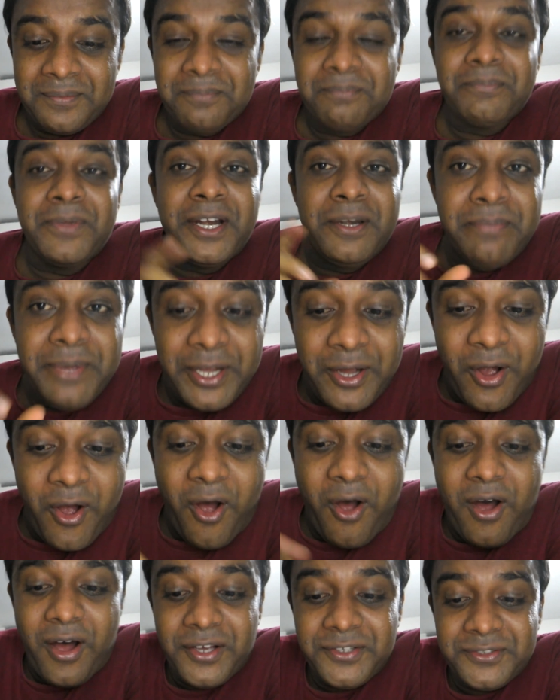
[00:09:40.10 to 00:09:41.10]
but
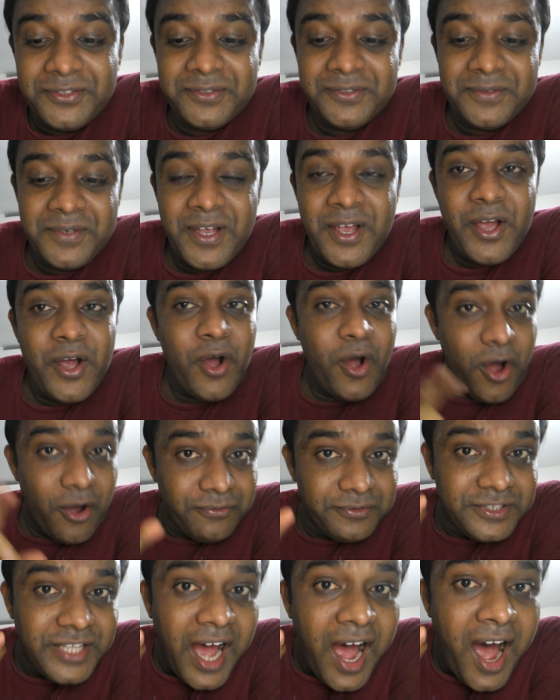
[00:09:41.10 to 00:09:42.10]
because
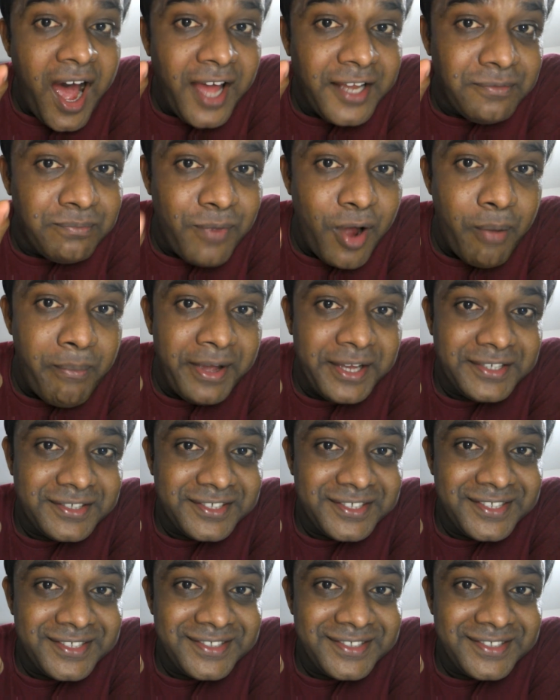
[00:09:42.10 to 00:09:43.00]
of that moment,